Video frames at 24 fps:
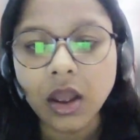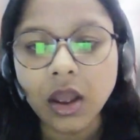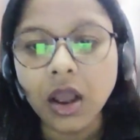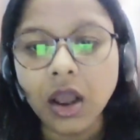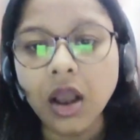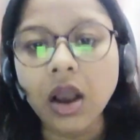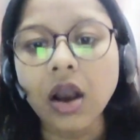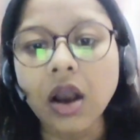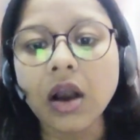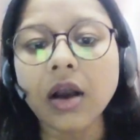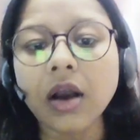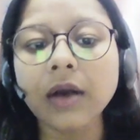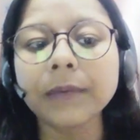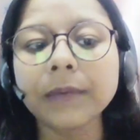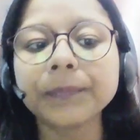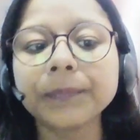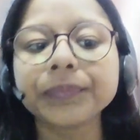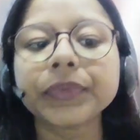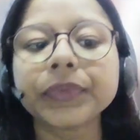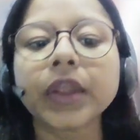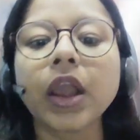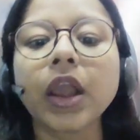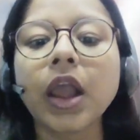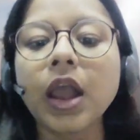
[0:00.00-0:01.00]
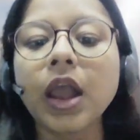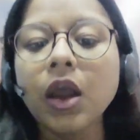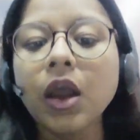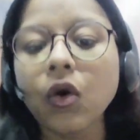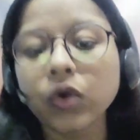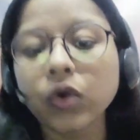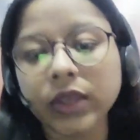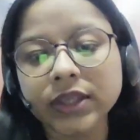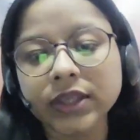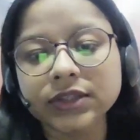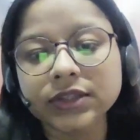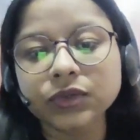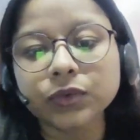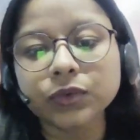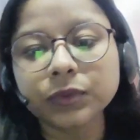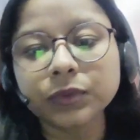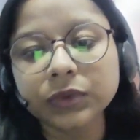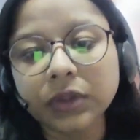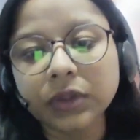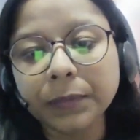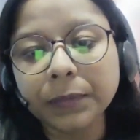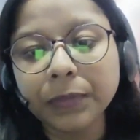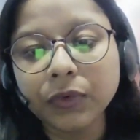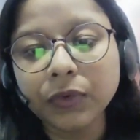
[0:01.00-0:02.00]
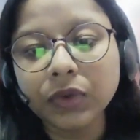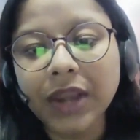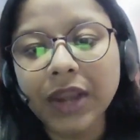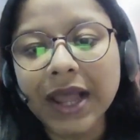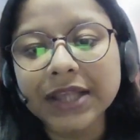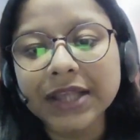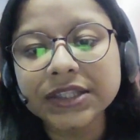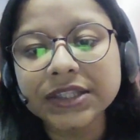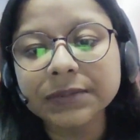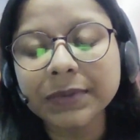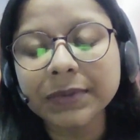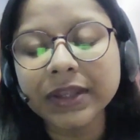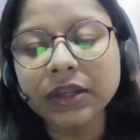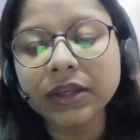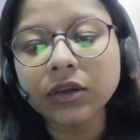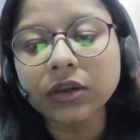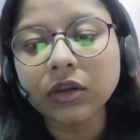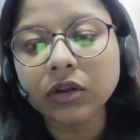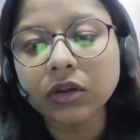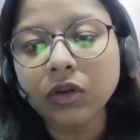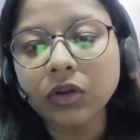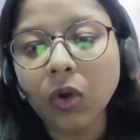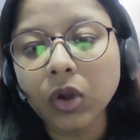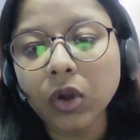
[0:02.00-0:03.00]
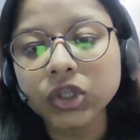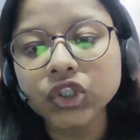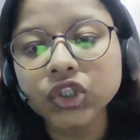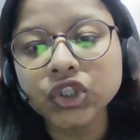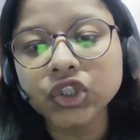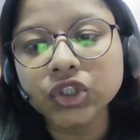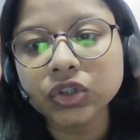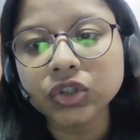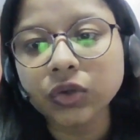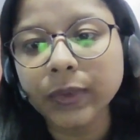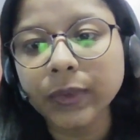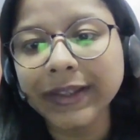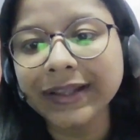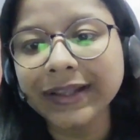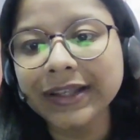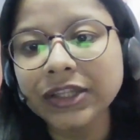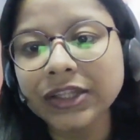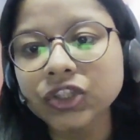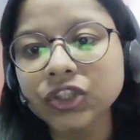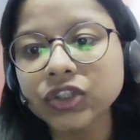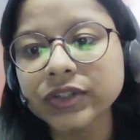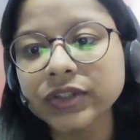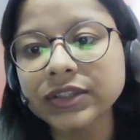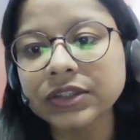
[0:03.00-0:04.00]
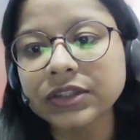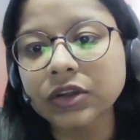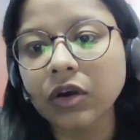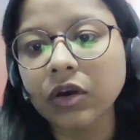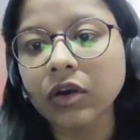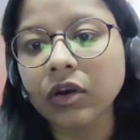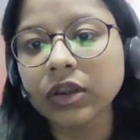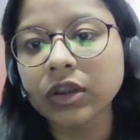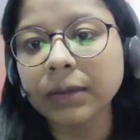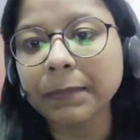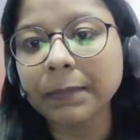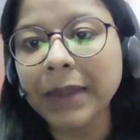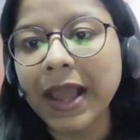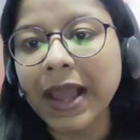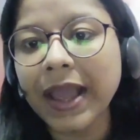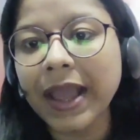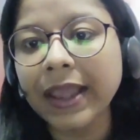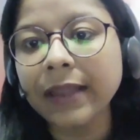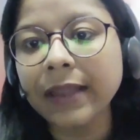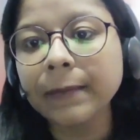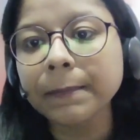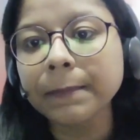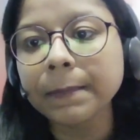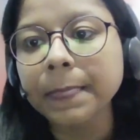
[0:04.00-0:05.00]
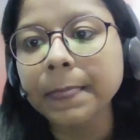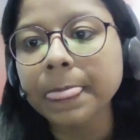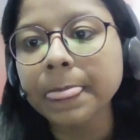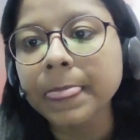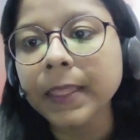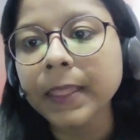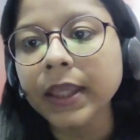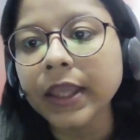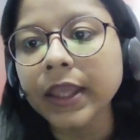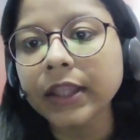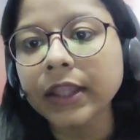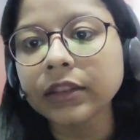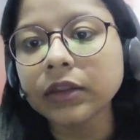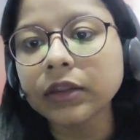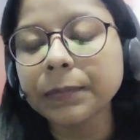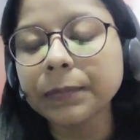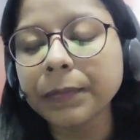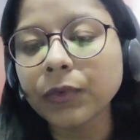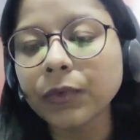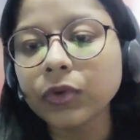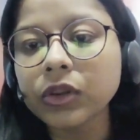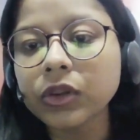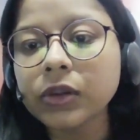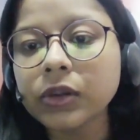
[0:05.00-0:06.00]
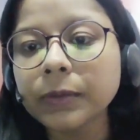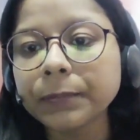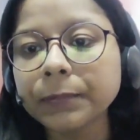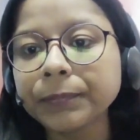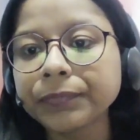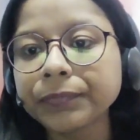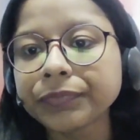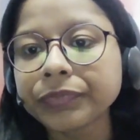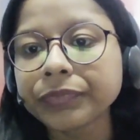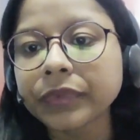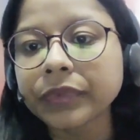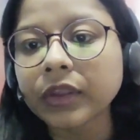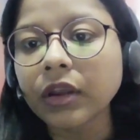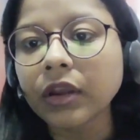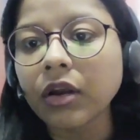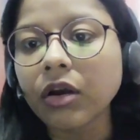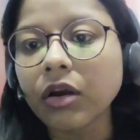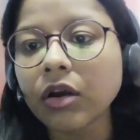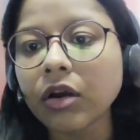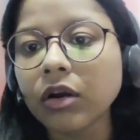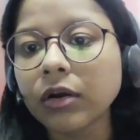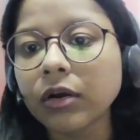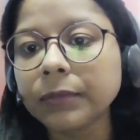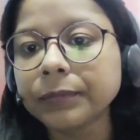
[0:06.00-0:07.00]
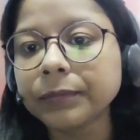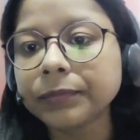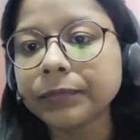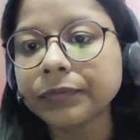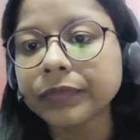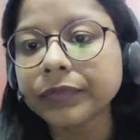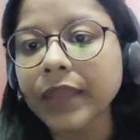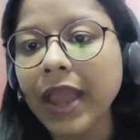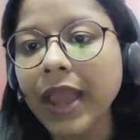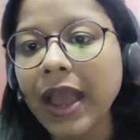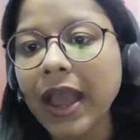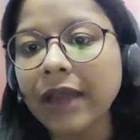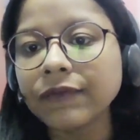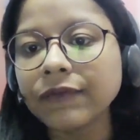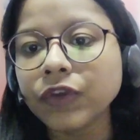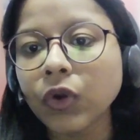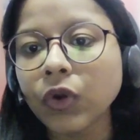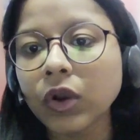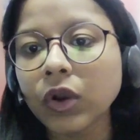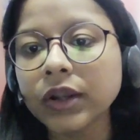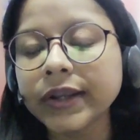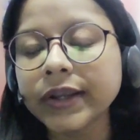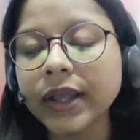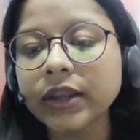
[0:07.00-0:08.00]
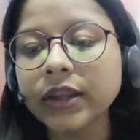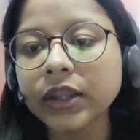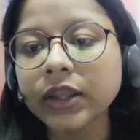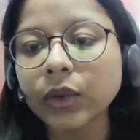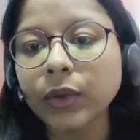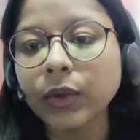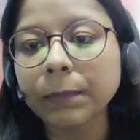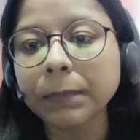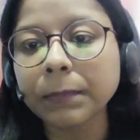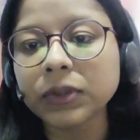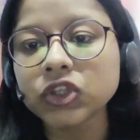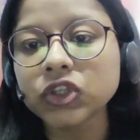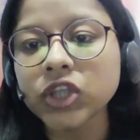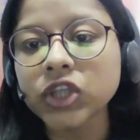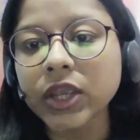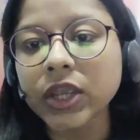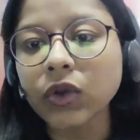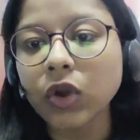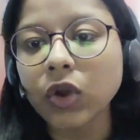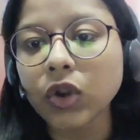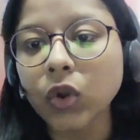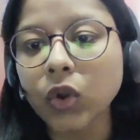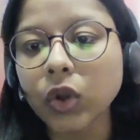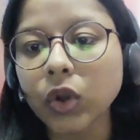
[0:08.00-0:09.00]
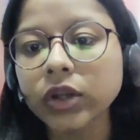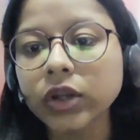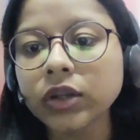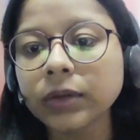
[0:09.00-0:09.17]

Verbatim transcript: um, Okay, so the poll has been launched. Quickly just uh, reply in the poll. Um, have you all done equipment check or not?